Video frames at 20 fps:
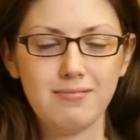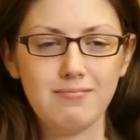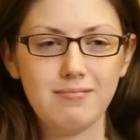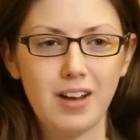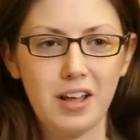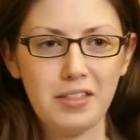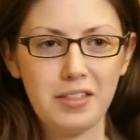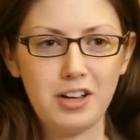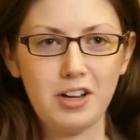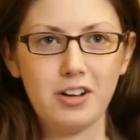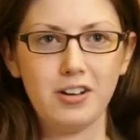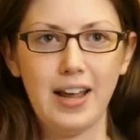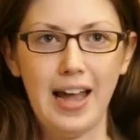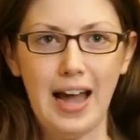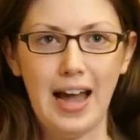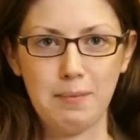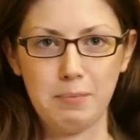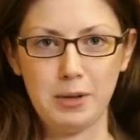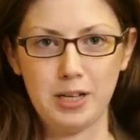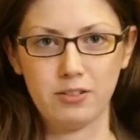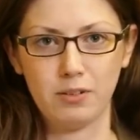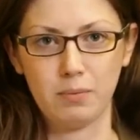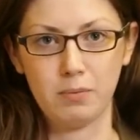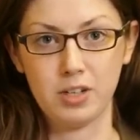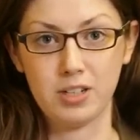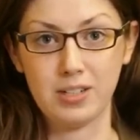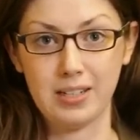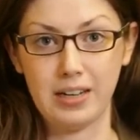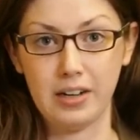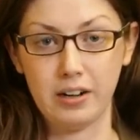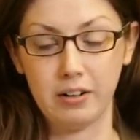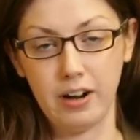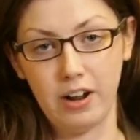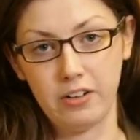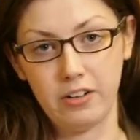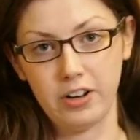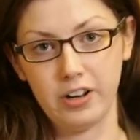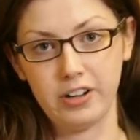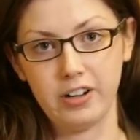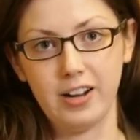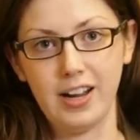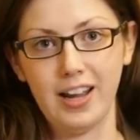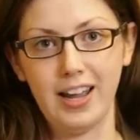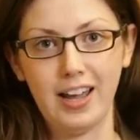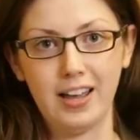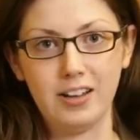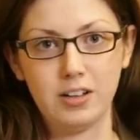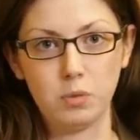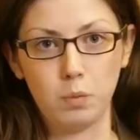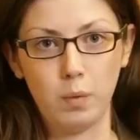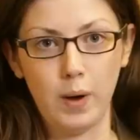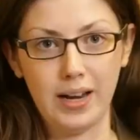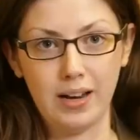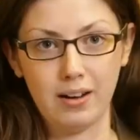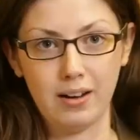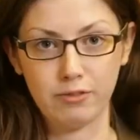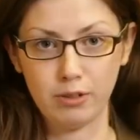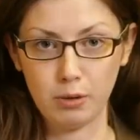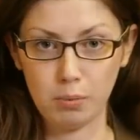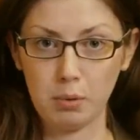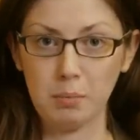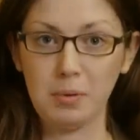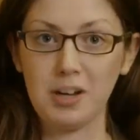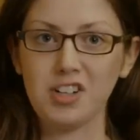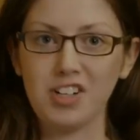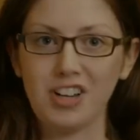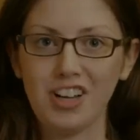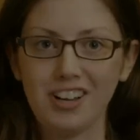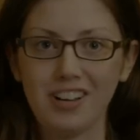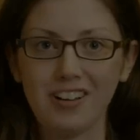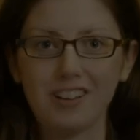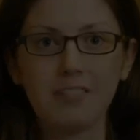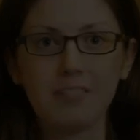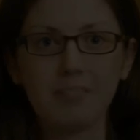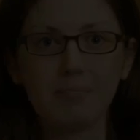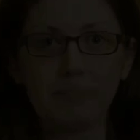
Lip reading: Nothing good happens from just sitting around on your hand waiting for permission.